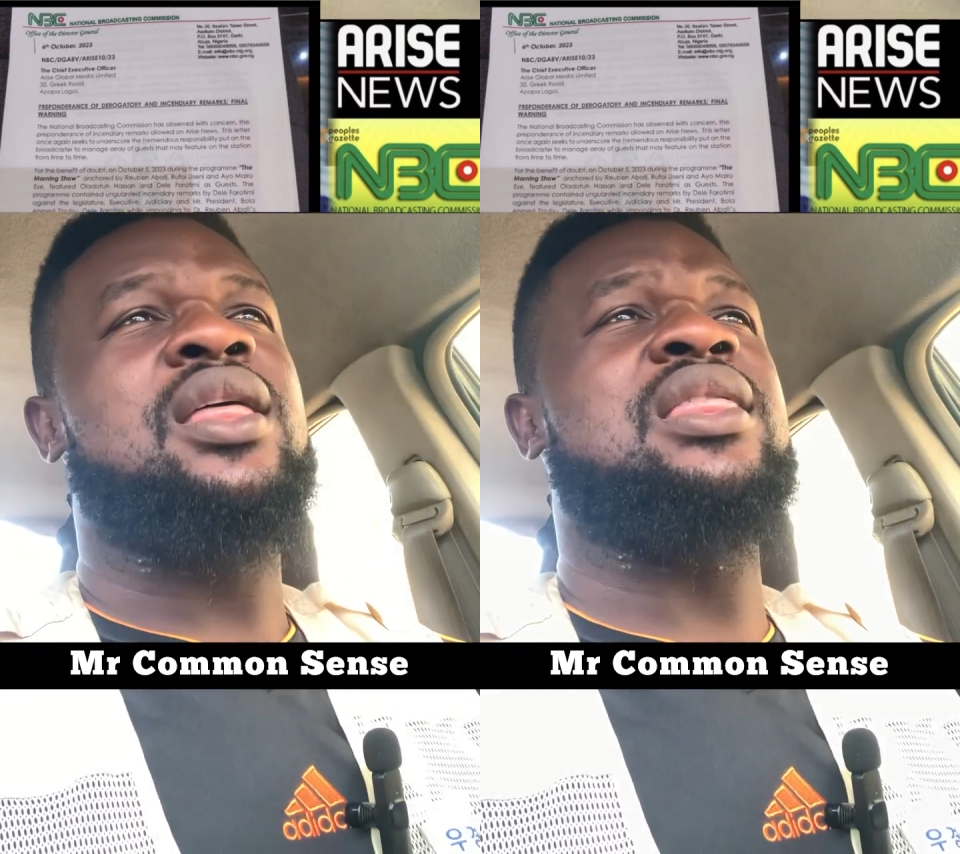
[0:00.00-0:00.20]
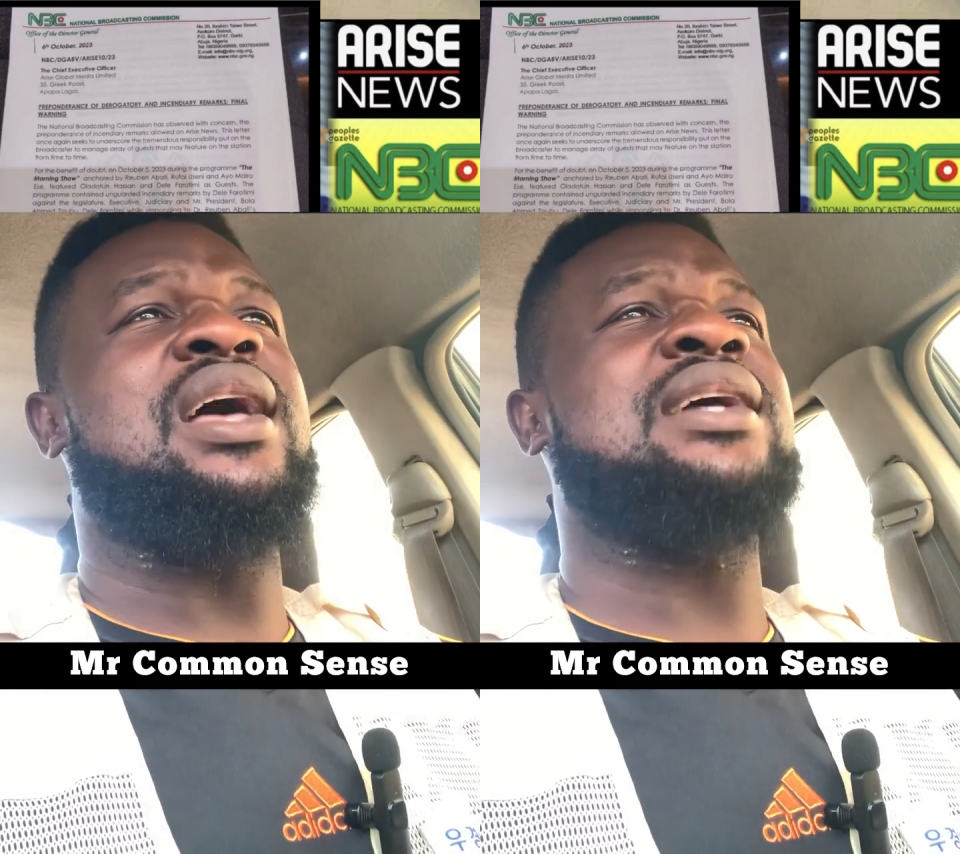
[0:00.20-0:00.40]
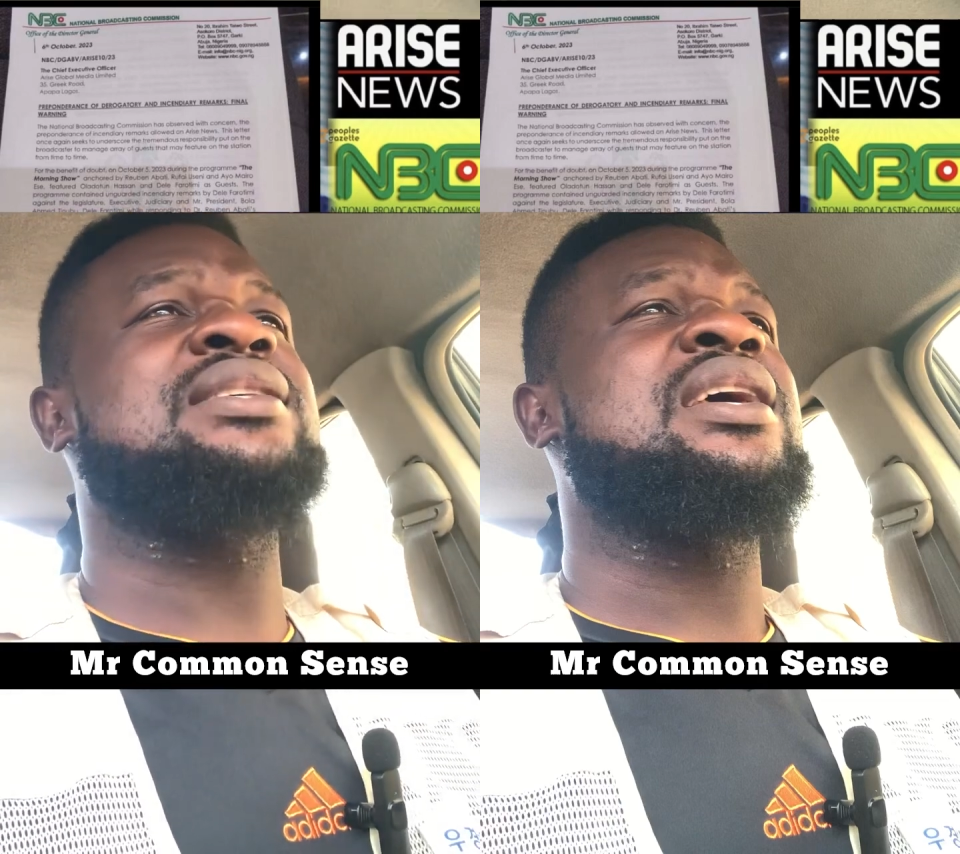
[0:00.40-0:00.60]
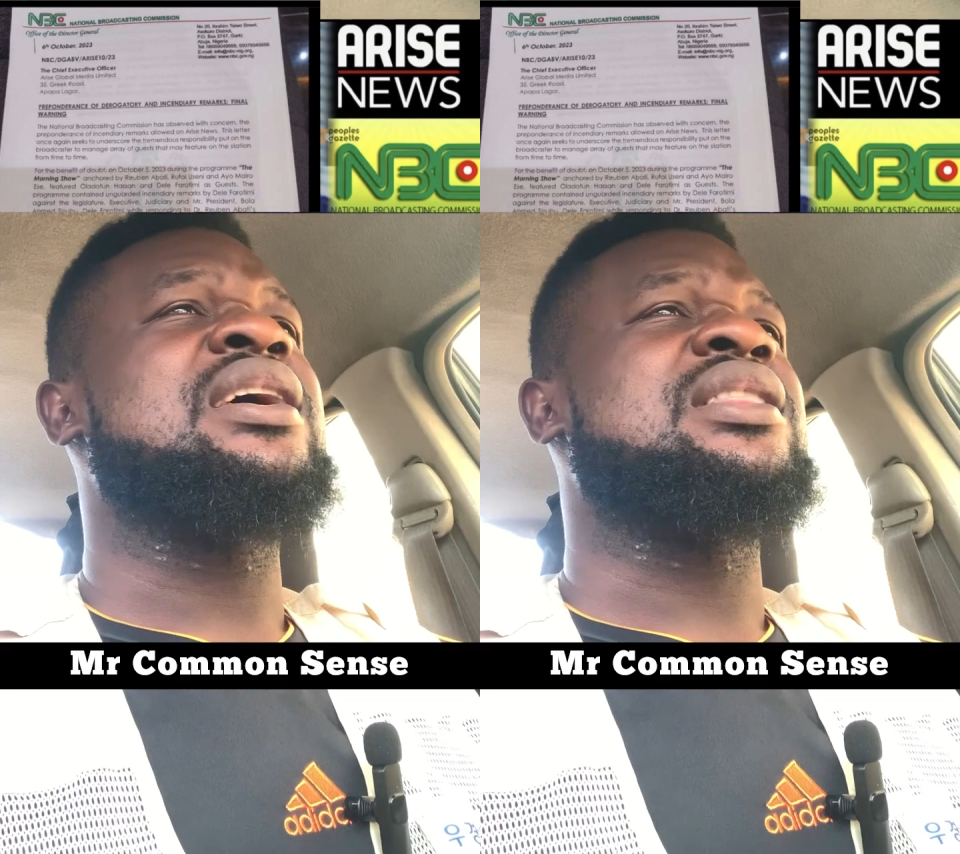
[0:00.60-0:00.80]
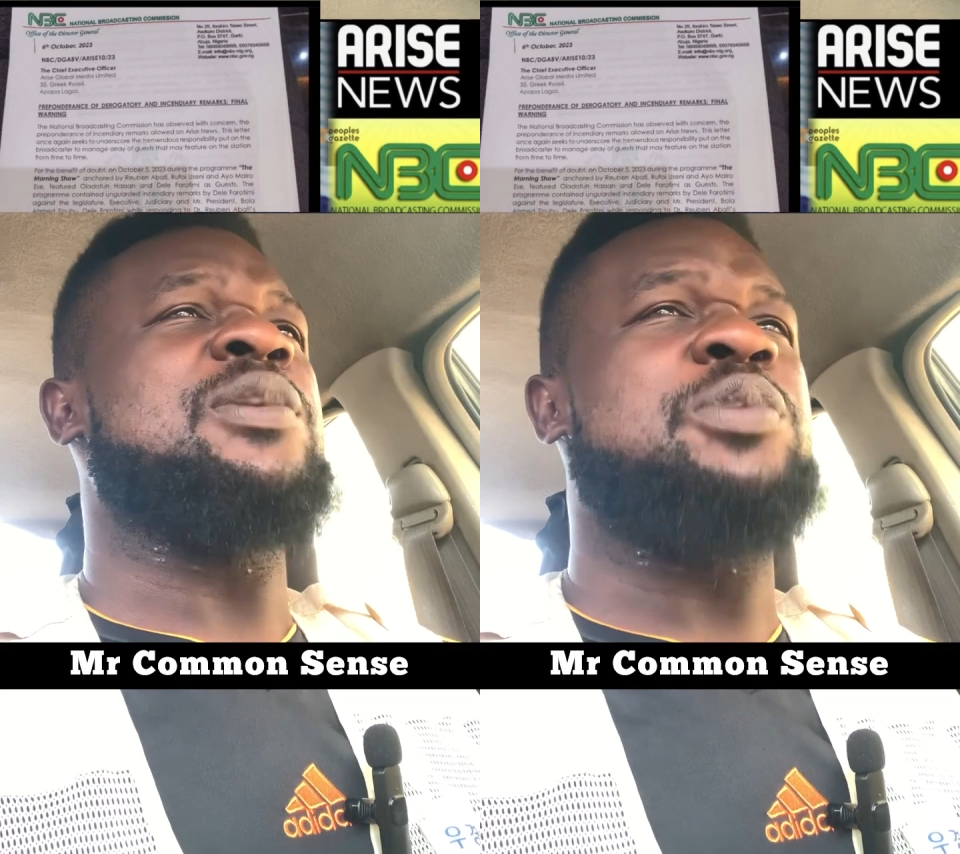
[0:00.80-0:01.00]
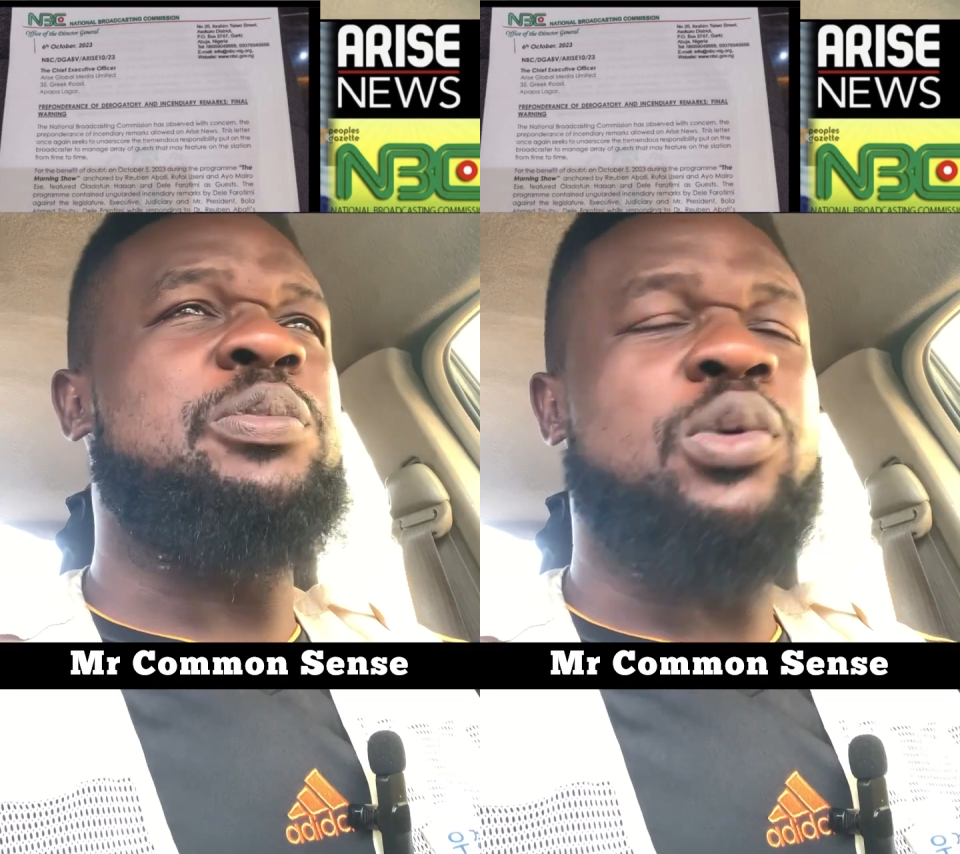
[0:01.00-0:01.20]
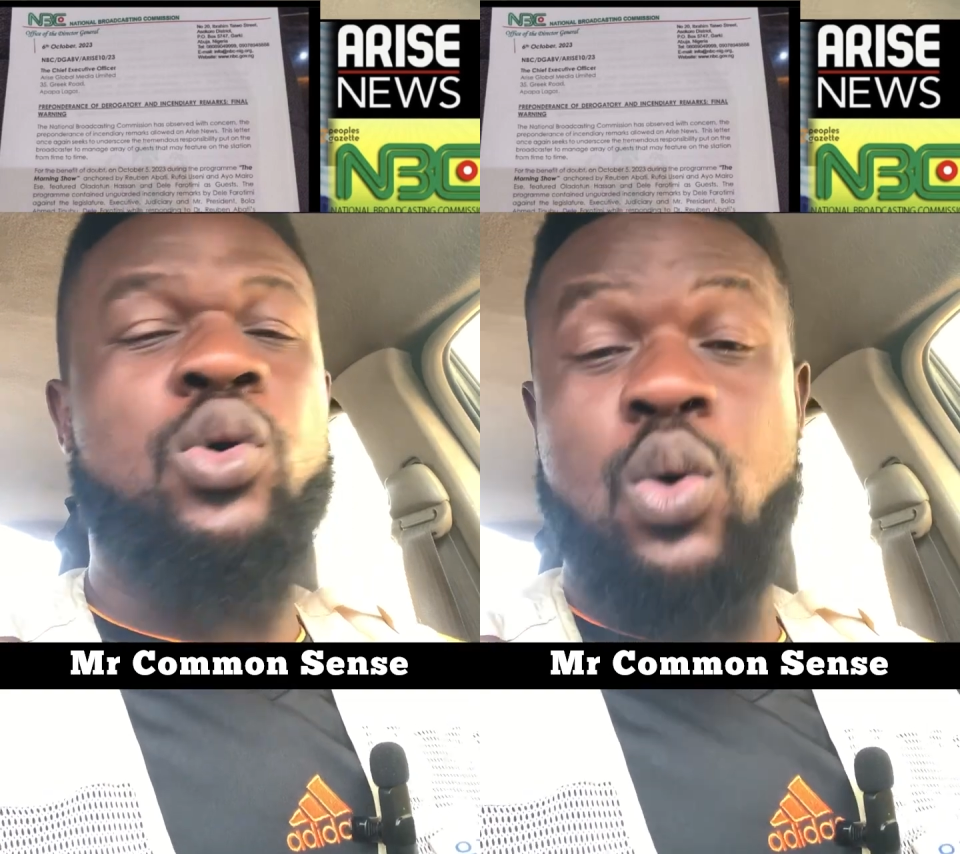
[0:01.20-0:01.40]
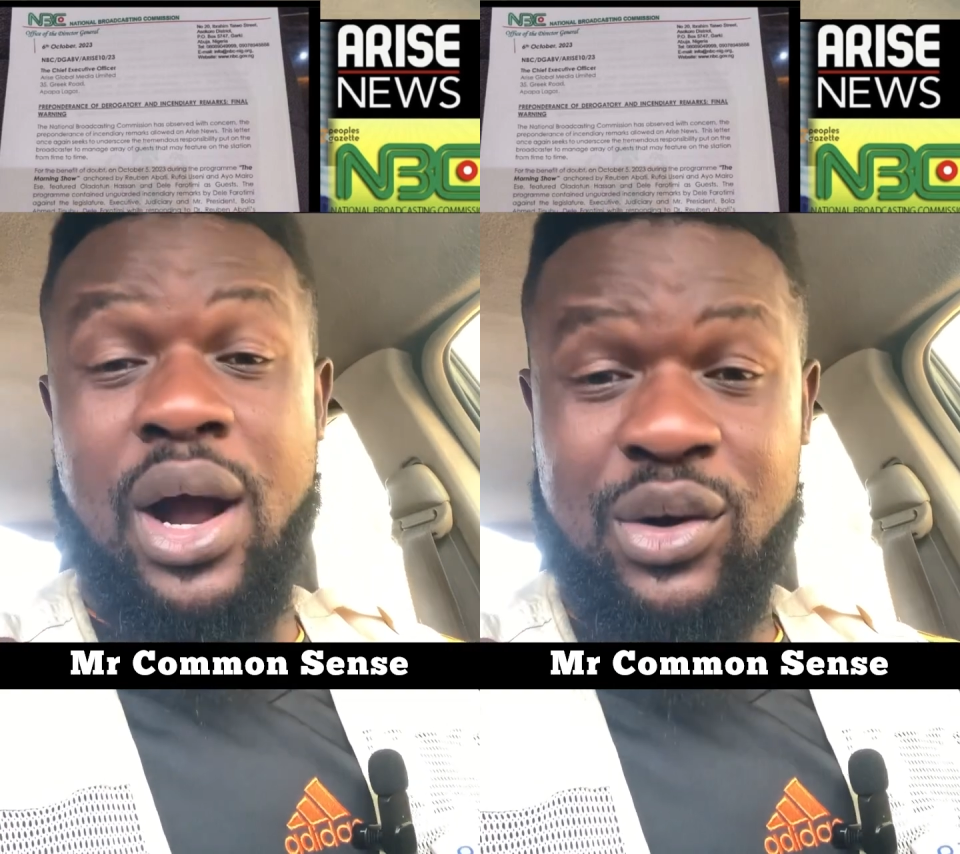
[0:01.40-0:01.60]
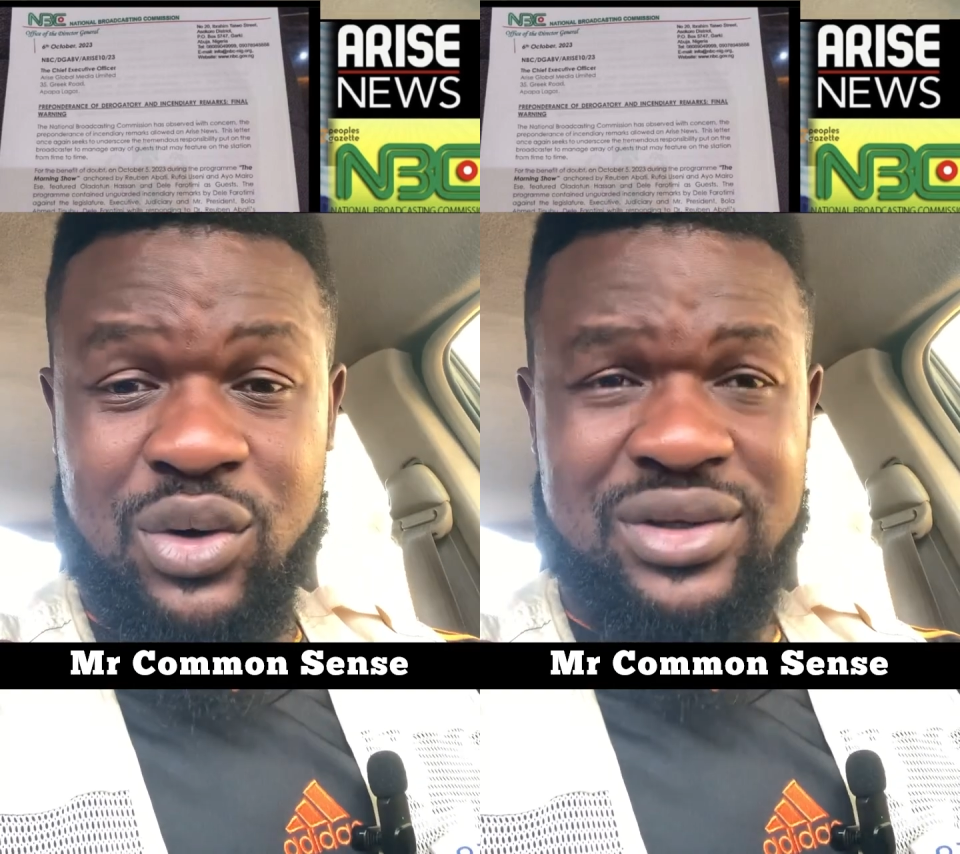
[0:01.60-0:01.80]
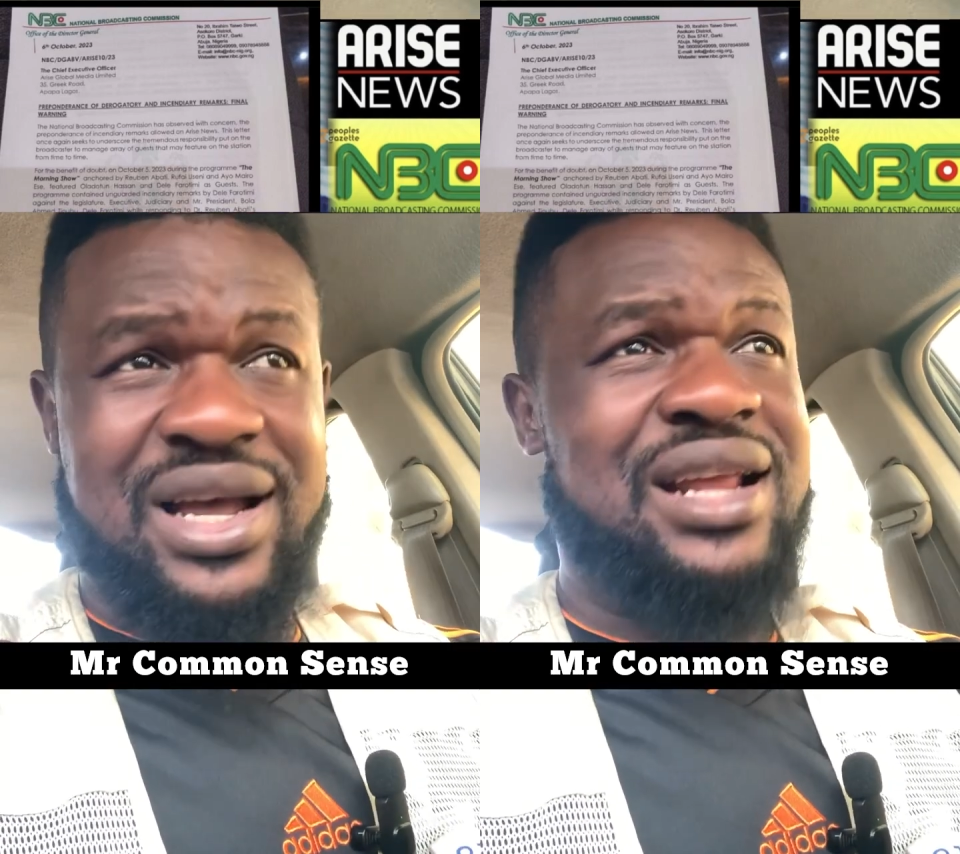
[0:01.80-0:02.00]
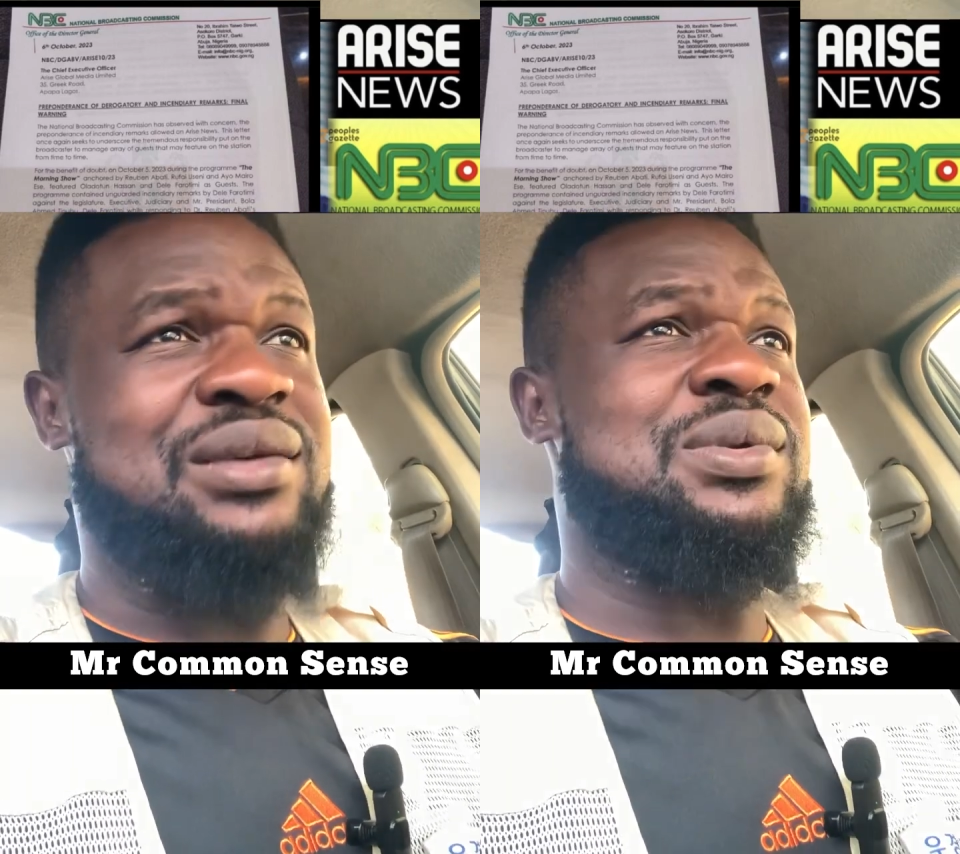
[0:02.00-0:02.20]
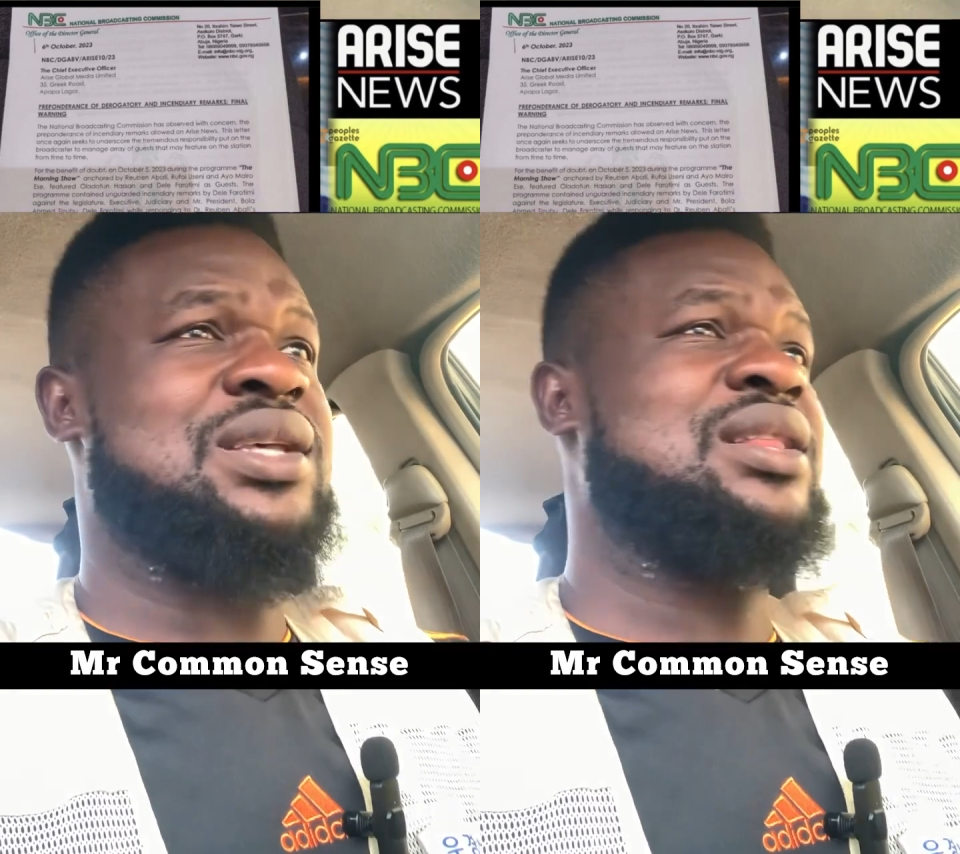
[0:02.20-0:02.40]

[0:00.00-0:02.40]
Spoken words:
that the people who are called their enemies,